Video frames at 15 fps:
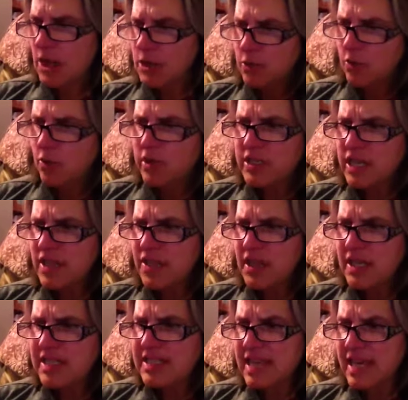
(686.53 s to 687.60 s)
nor doth
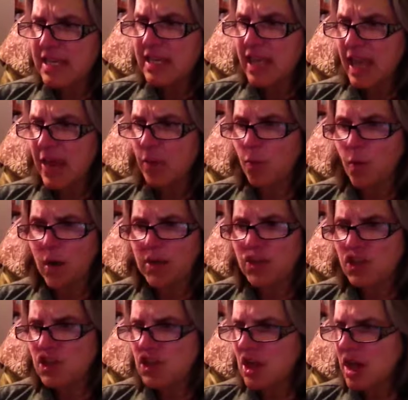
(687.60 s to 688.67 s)
he dedicate
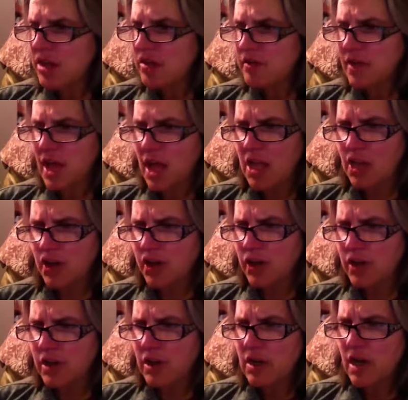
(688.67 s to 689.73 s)
one jot of color
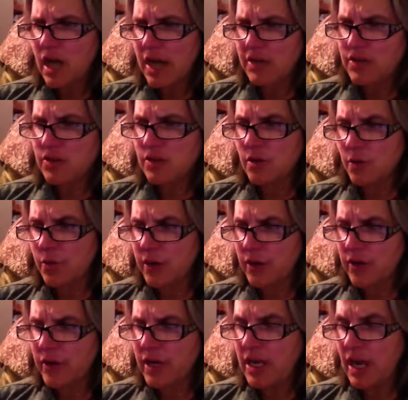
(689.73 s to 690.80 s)
unto the
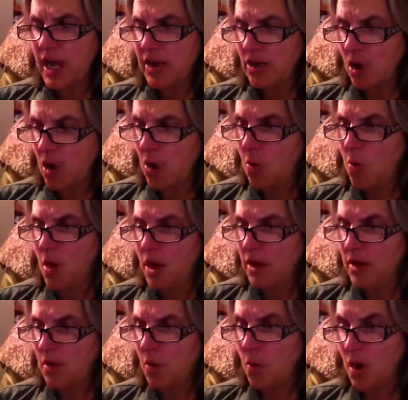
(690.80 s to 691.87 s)
weary and
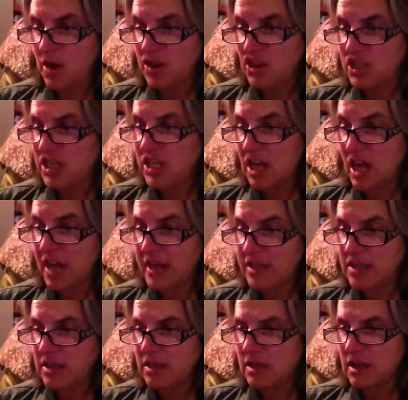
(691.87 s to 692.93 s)
all-watched
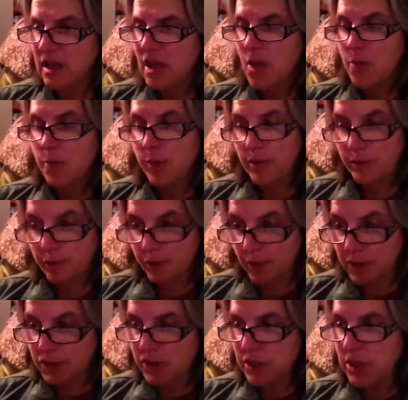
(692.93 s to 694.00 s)
night, but
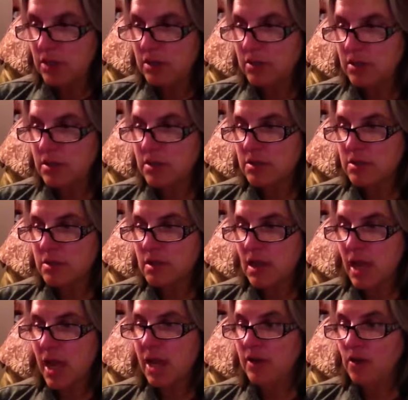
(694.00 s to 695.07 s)
freshly looks
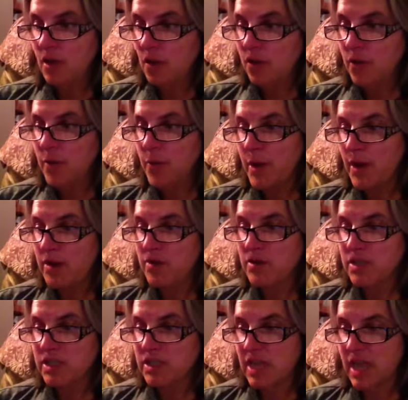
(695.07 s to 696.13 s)
and overbears
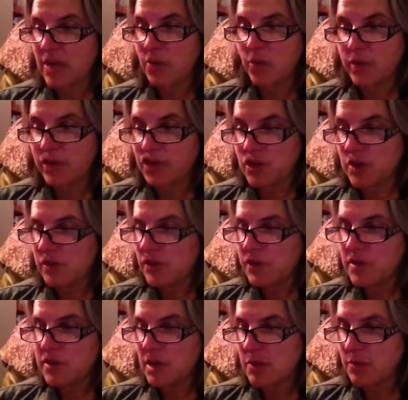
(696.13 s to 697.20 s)
a taint with cheerful
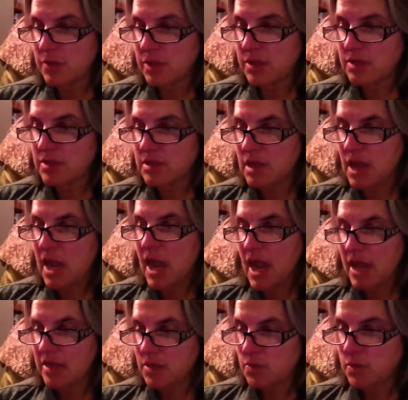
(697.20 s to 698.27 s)
semblance
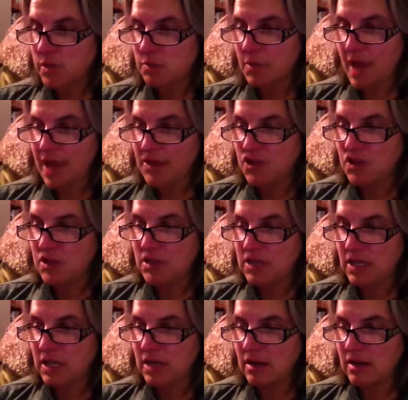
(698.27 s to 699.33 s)
and sweet
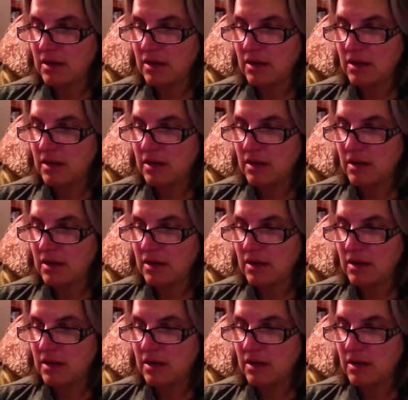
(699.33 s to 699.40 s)
majesty,